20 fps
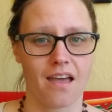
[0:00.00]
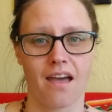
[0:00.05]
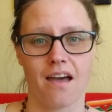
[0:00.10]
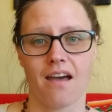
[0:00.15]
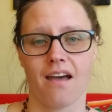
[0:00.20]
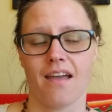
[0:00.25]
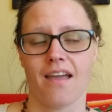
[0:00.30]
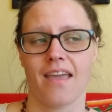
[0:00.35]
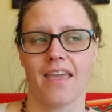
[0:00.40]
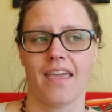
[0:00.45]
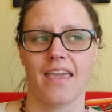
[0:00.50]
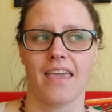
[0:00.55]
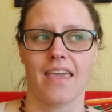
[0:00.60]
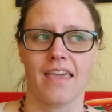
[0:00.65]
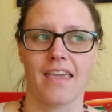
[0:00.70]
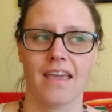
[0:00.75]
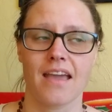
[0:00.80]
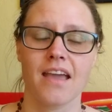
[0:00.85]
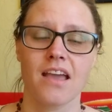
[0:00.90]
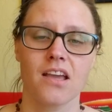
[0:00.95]

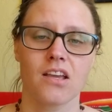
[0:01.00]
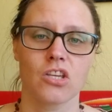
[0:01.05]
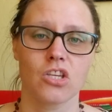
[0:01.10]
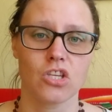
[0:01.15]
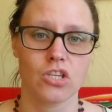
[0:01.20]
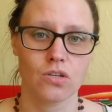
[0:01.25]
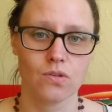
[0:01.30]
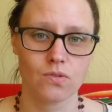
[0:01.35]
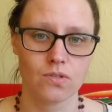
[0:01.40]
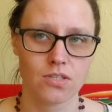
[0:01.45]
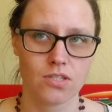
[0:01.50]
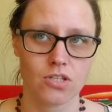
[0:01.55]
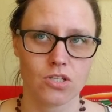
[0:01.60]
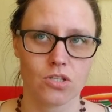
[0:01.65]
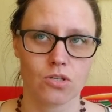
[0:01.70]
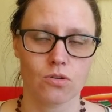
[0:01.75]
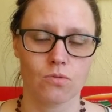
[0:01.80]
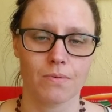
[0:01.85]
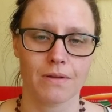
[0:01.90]
I used to,